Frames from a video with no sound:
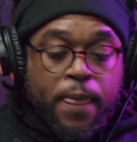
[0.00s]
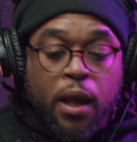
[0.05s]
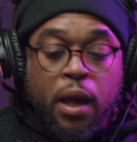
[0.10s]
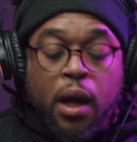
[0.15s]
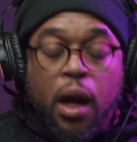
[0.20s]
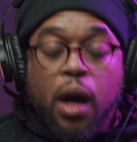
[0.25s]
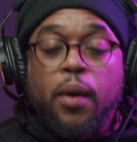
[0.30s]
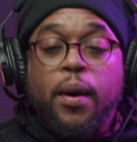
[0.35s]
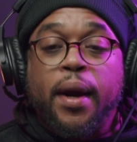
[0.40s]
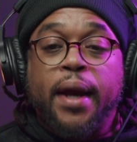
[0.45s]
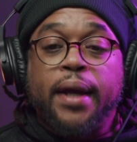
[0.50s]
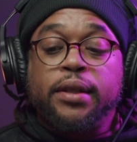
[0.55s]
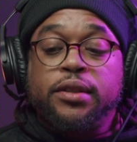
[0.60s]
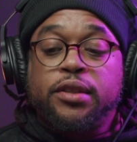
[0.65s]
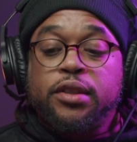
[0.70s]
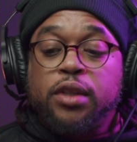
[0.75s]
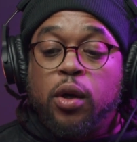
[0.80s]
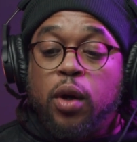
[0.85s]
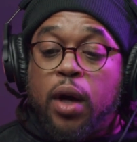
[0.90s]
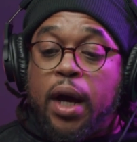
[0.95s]
All right,
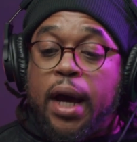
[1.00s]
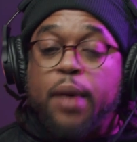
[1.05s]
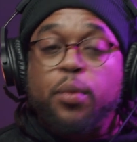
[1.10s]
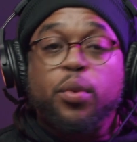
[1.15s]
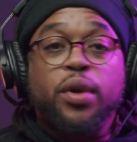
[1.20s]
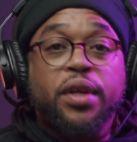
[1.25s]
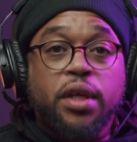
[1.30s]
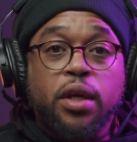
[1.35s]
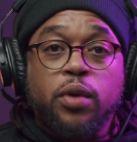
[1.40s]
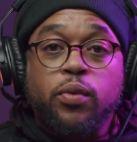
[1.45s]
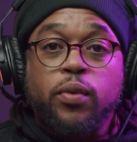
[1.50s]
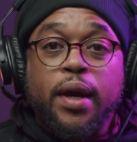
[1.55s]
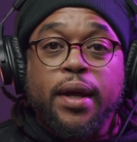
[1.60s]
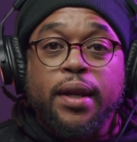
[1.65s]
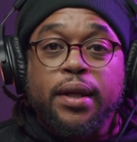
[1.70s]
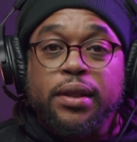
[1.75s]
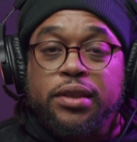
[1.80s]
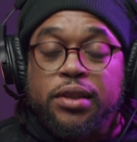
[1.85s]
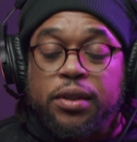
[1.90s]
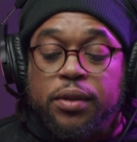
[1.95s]
so I want to get right
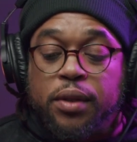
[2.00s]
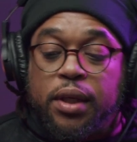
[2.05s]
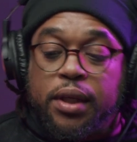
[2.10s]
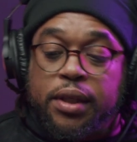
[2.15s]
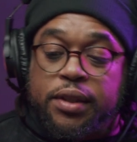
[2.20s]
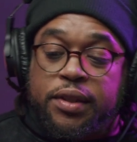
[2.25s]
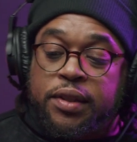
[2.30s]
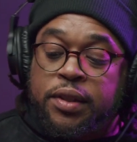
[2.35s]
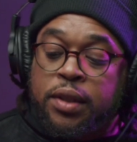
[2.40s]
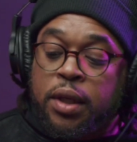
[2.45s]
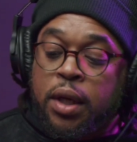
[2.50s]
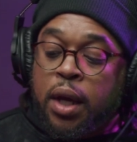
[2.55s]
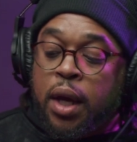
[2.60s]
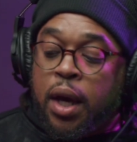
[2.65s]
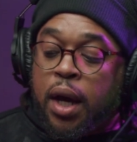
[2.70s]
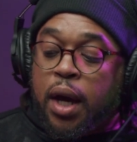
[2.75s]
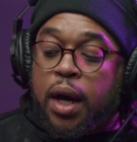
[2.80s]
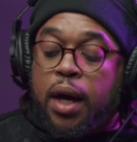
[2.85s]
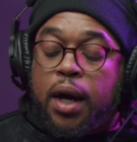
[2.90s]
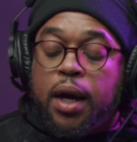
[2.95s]
into this.
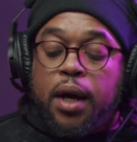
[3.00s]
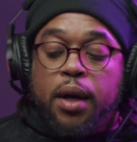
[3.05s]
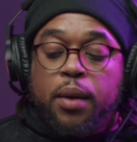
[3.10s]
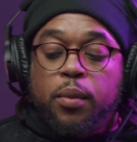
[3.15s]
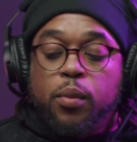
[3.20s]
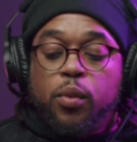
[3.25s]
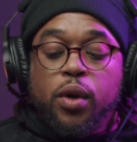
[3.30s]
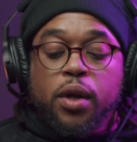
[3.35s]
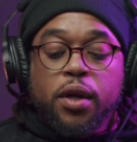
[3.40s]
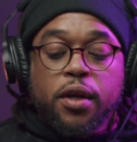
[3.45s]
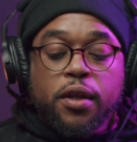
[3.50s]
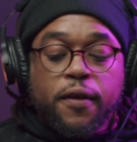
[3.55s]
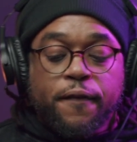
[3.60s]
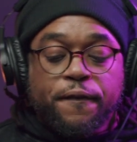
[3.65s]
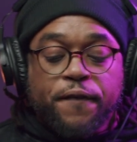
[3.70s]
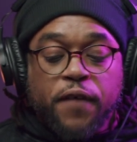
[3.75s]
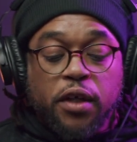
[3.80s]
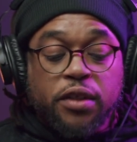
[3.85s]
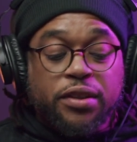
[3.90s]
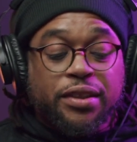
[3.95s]
One of the
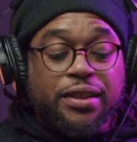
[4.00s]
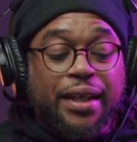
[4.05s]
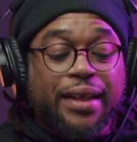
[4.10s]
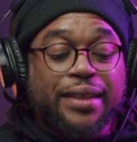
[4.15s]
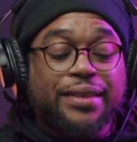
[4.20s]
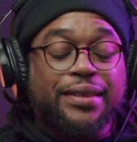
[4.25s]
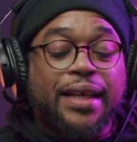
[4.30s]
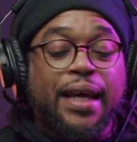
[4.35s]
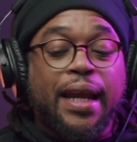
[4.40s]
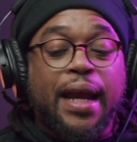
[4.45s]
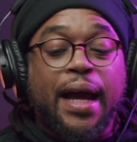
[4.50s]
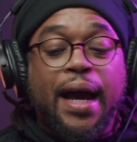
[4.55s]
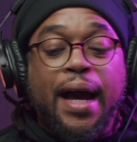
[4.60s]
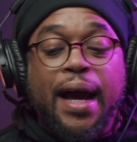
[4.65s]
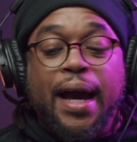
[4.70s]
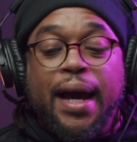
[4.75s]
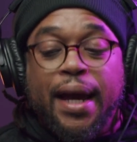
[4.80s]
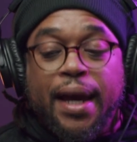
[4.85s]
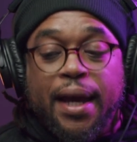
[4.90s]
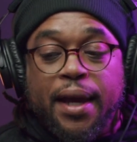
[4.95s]
first things that
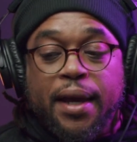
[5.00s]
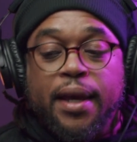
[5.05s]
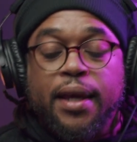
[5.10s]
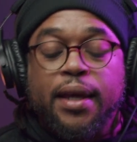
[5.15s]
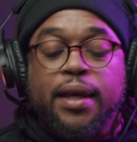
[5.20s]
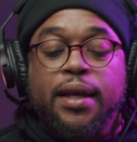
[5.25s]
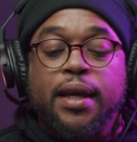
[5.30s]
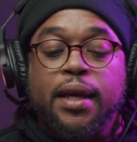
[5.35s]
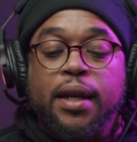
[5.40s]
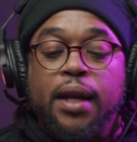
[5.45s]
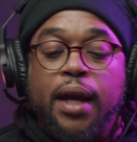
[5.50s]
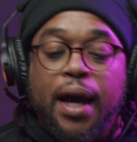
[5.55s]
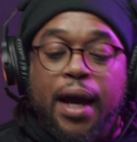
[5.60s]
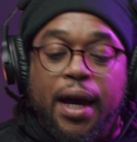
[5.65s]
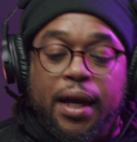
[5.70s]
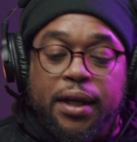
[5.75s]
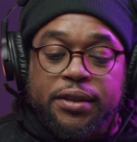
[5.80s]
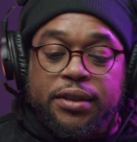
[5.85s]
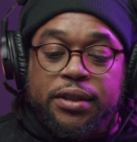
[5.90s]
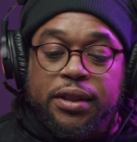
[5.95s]
I can
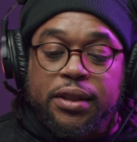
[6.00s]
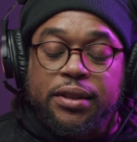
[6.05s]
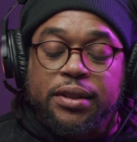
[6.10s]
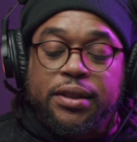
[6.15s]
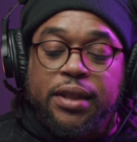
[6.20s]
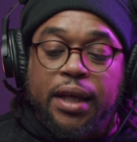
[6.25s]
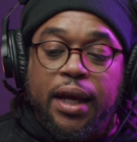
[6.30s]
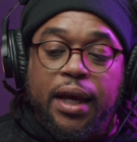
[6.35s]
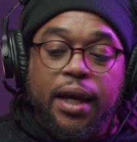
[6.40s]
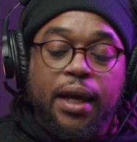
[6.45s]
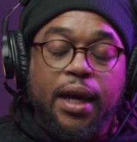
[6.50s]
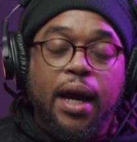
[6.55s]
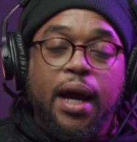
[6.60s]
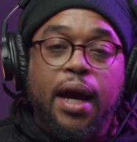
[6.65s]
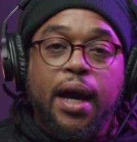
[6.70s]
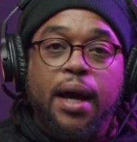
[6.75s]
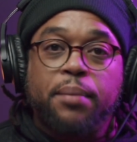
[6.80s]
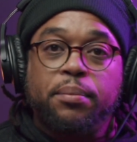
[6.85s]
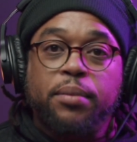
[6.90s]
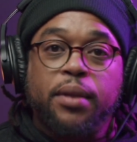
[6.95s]
honestly say
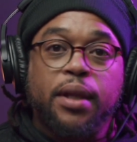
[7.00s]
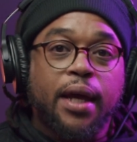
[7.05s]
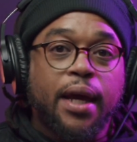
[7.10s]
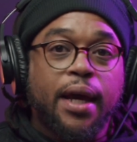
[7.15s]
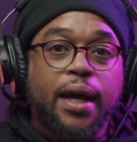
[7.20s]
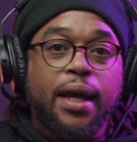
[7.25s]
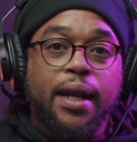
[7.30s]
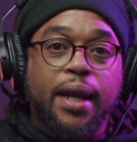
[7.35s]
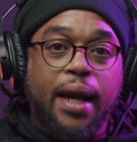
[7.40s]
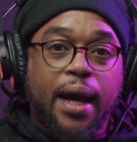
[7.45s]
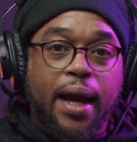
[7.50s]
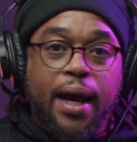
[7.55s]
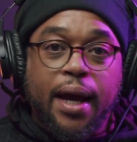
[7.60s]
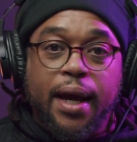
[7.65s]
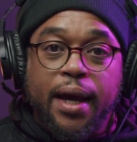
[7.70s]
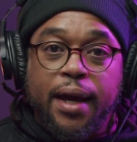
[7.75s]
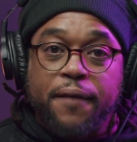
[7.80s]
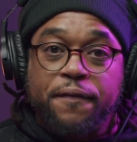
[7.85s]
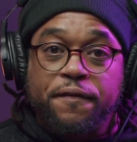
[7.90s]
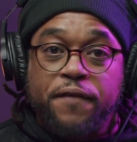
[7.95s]
I'm glad
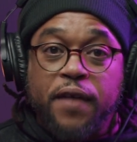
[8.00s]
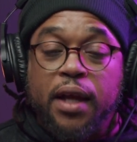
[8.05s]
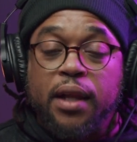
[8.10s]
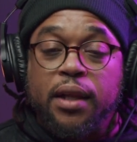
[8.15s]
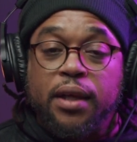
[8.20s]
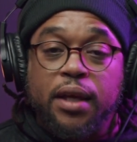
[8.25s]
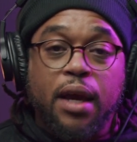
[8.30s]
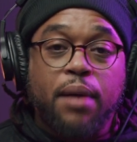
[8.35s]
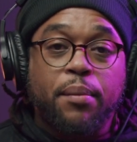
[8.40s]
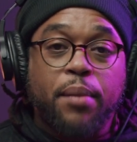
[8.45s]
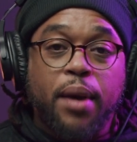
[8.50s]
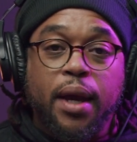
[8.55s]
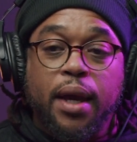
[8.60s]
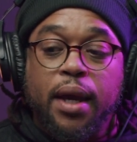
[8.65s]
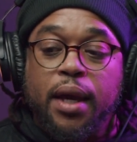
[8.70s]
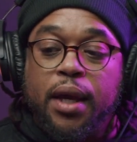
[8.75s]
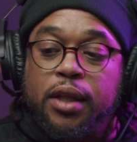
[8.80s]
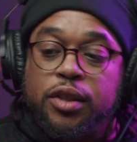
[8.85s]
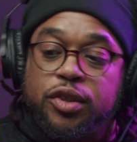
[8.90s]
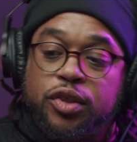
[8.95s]
I finally got my
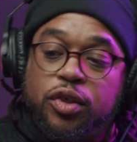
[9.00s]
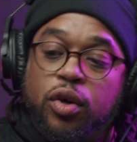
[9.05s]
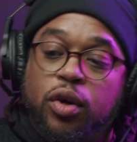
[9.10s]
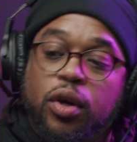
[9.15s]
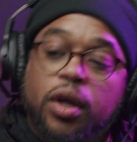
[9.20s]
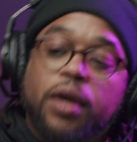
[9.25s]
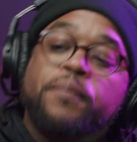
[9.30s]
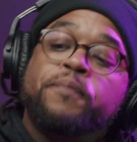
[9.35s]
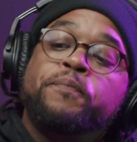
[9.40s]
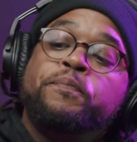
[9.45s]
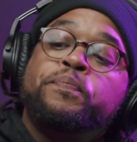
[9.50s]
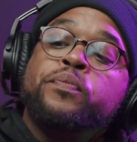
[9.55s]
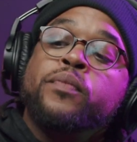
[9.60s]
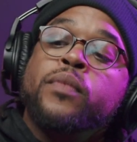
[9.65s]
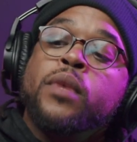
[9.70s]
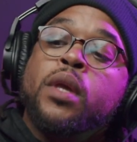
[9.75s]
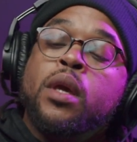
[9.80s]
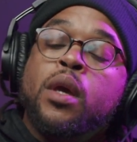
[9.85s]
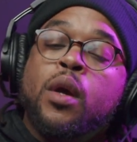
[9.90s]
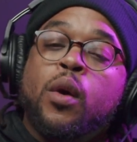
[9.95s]
hands on
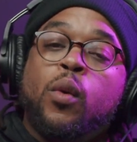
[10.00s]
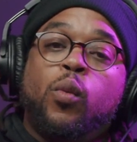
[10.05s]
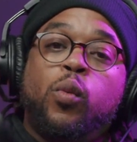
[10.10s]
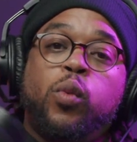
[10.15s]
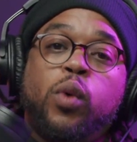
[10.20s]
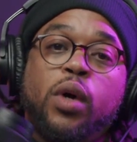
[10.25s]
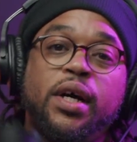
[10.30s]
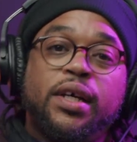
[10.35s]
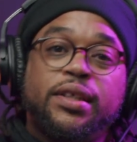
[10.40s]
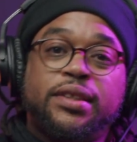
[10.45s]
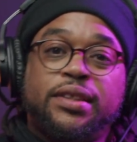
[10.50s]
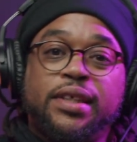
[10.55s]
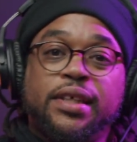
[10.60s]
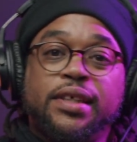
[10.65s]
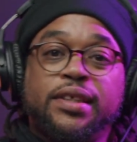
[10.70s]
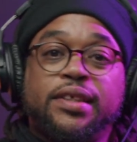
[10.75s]
was this